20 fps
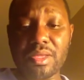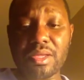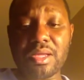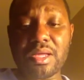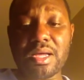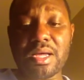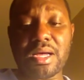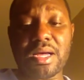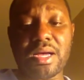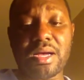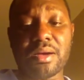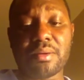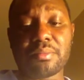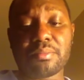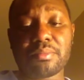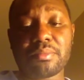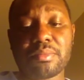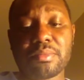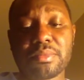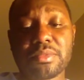um,
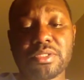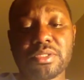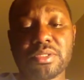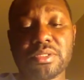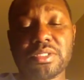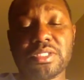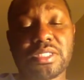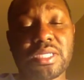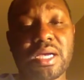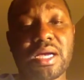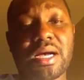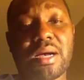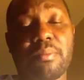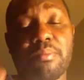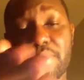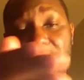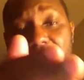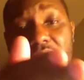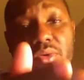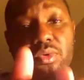uh,
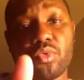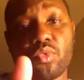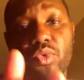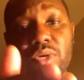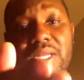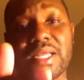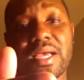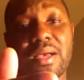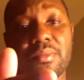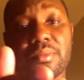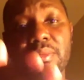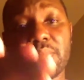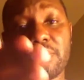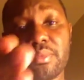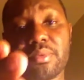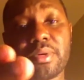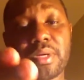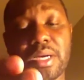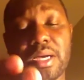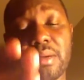Brown, William
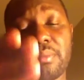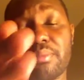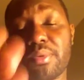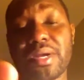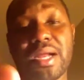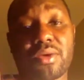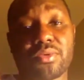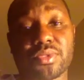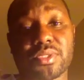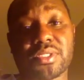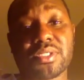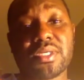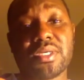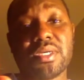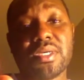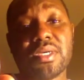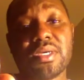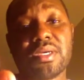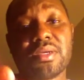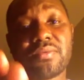uh, Brown's,
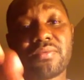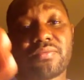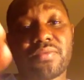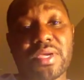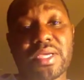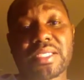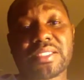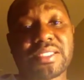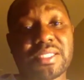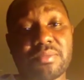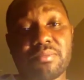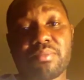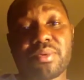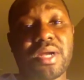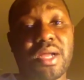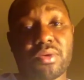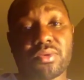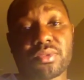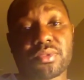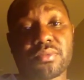Ferguson
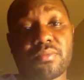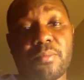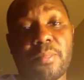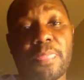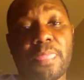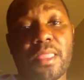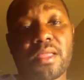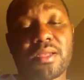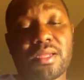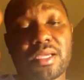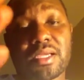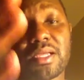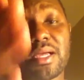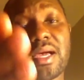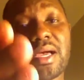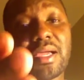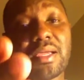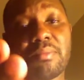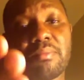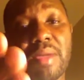Brown, the
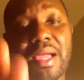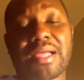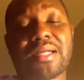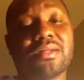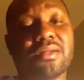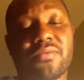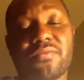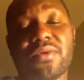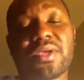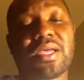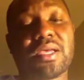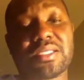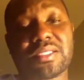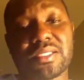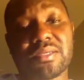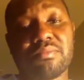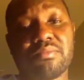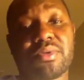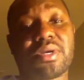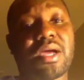guy Michael
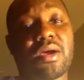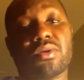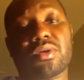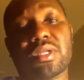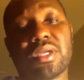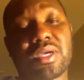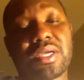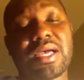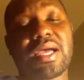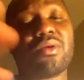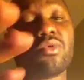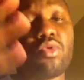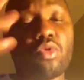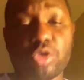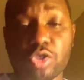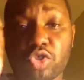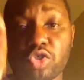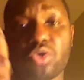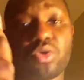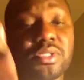Ferguson Brown, the guy who was
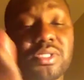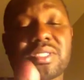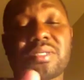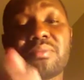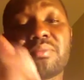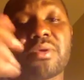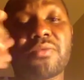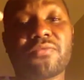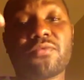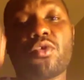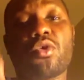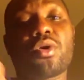shot before